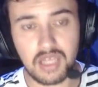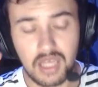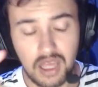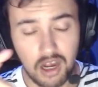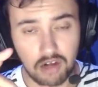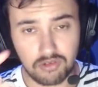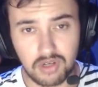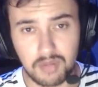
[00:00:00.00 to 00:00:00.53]
I'll
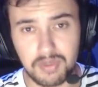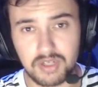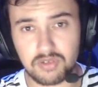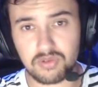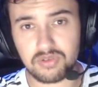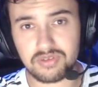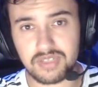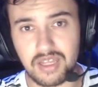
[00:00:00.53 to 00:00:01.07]
try and make sure
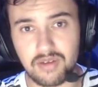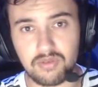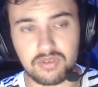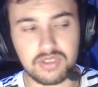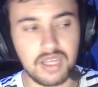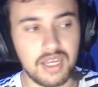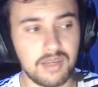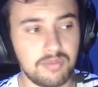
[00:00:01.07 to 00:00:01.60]
it's there on
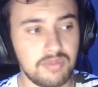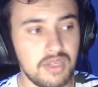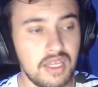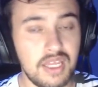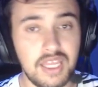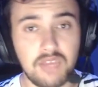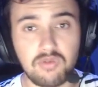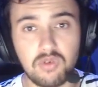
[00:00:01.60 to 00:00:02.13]
time.
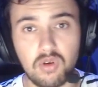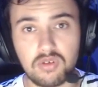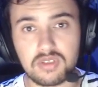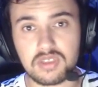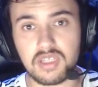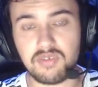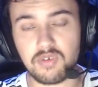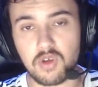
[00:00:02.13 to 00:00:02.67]
If not, just
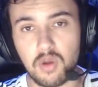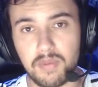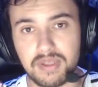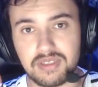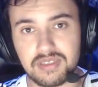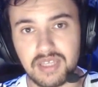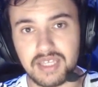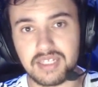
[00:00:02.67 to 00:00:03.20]
leave a comment
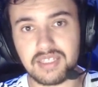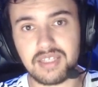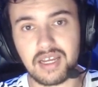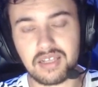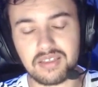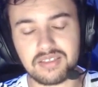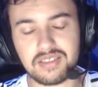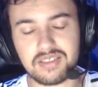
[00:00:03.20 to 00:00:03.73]
saying the deck
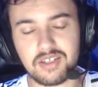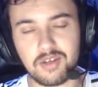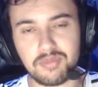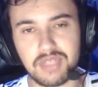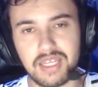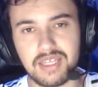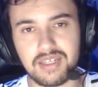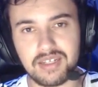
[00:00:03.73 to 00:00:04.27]
list isn't
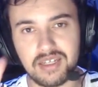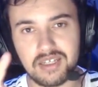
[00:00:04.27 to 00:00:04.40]
updated.